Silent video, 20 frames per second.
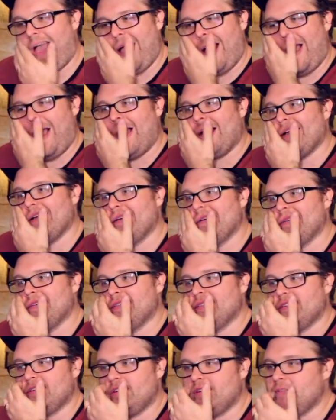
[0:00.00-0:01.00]

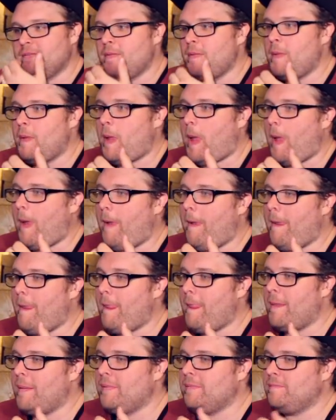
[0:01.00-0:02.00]

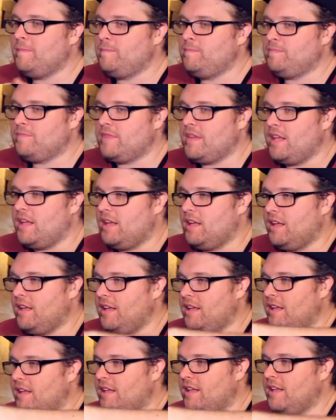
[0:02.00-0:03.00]

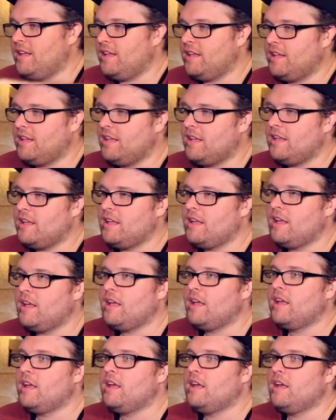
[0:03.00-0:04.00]

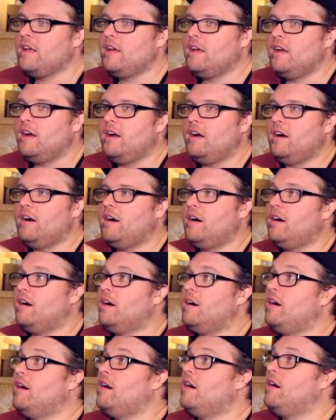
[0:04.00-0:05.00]

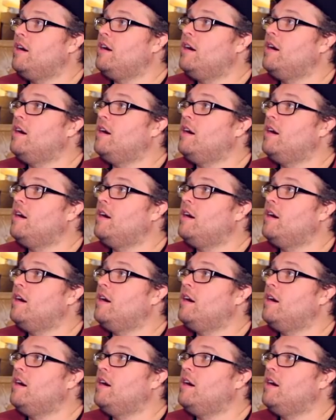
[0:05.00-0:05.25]
The person shown says nothing.